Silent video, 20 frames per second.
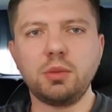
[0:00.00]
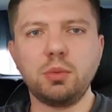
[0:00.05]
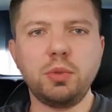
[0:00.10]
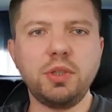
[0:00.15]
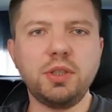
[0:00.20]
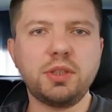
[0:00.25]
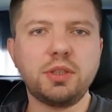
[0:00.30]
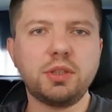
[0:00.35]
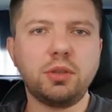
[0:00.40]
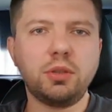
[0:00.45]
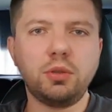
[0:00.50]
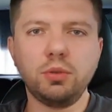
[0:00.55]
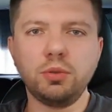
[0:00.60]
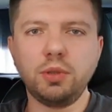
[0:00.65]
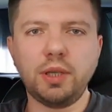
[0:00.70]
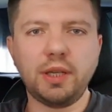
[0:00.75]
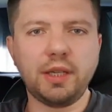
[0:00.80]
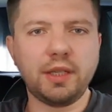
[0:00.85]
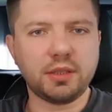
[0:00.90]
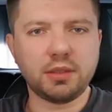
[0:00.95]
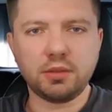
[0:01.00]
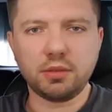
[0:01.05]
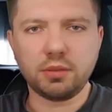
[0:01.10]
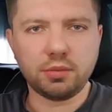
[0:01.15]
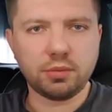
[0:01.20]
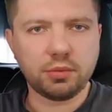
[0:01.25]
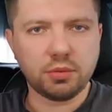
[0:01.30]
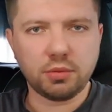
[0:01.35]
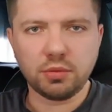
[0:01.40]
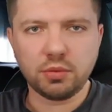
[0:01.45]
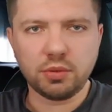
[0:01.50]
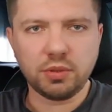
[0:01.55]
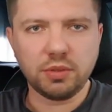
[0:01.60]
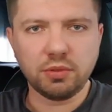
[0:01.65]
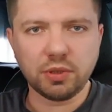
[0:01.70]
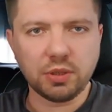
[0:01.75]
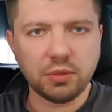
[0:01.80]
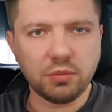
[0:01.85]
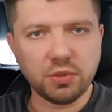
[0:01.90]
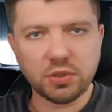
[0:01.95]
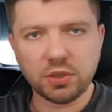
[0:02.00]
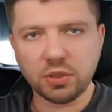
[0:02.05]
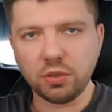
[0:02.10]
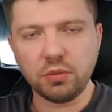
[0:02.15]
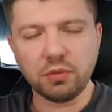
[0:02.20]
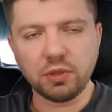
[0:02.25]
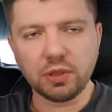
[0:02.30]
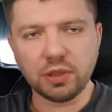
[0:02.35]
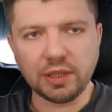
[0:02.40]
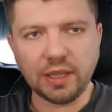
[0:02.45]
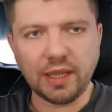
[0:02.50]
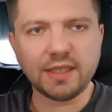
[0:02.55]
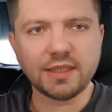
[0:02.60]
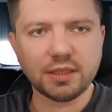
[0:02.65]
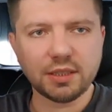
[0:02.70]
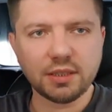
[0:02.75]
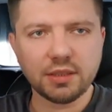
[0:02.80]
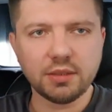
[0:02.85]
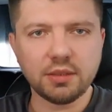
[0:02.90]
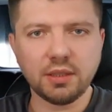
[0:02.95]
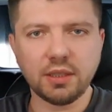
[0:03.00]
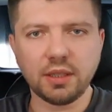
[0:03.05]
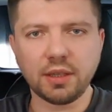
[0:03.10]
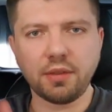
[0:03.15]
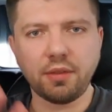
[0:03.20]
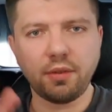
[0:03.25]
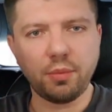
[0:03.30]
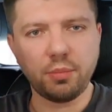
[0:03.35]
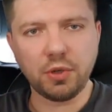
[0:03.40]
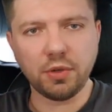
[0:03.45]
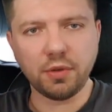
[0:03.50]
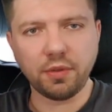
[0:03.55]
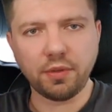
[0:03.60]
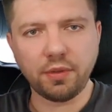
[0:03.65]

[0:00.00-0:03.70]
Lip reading: we saw like even less, like about